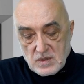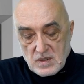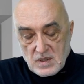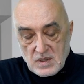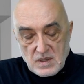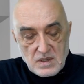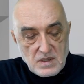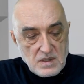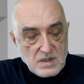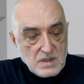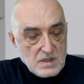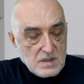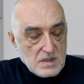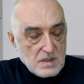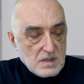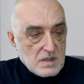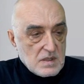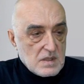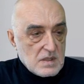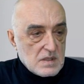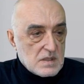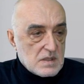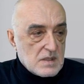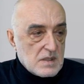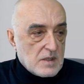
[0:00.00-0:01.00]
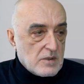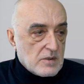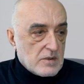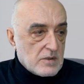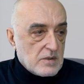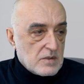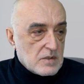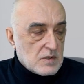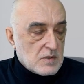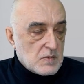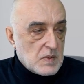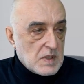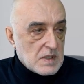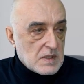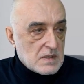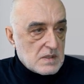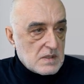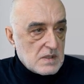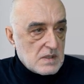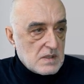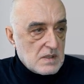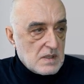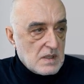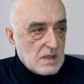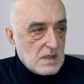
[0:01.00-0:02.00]
Today we were working with the
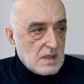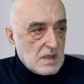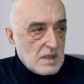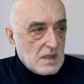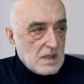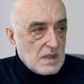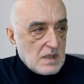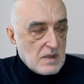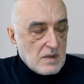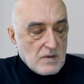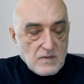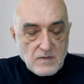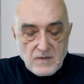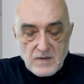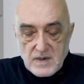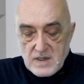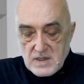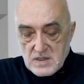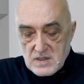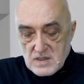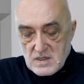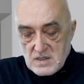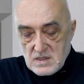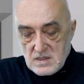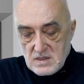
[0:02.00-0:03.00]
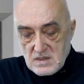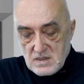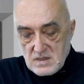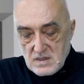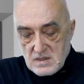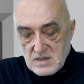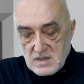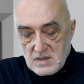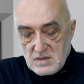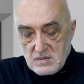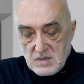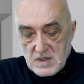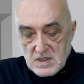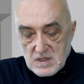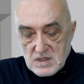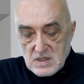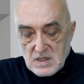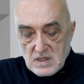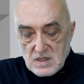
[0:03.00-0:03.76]
fiscal authorities,